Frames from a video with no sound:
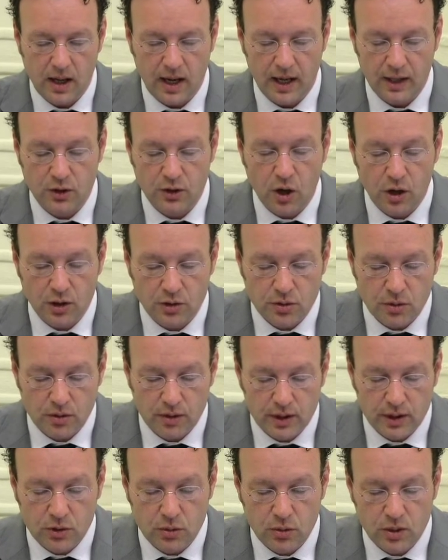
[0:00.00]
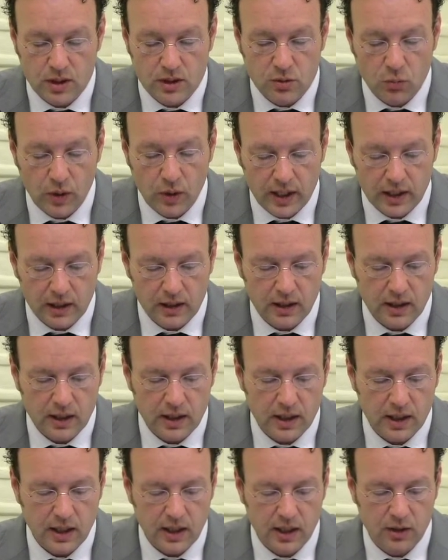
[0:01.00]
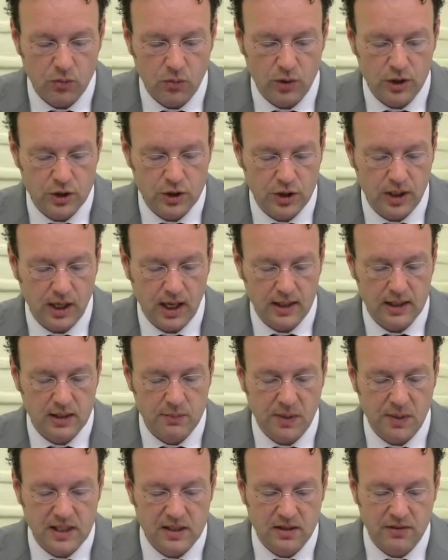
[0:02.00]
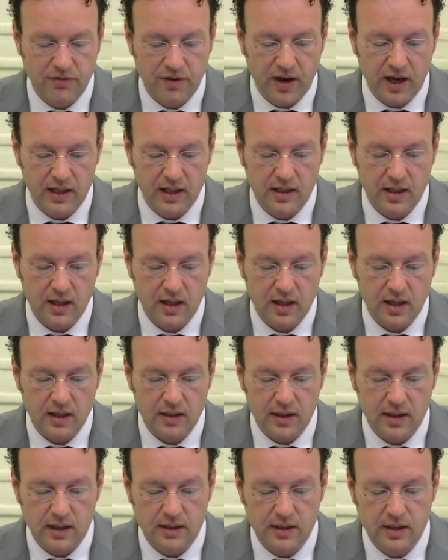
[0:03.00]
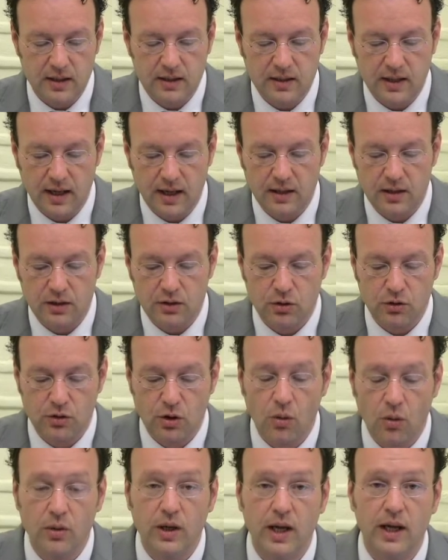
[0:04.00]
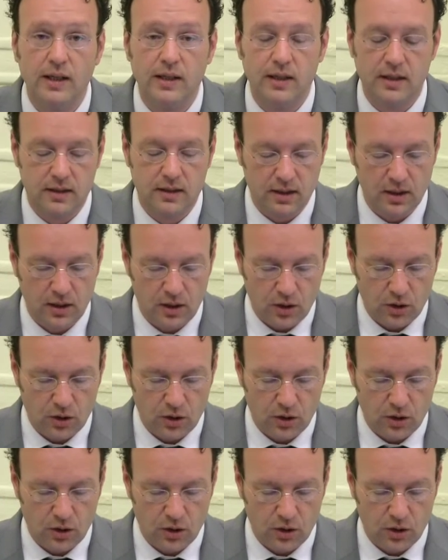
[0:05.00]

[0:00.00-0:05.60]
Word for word: and contrary to his will, in which he had specified that he intended to donate it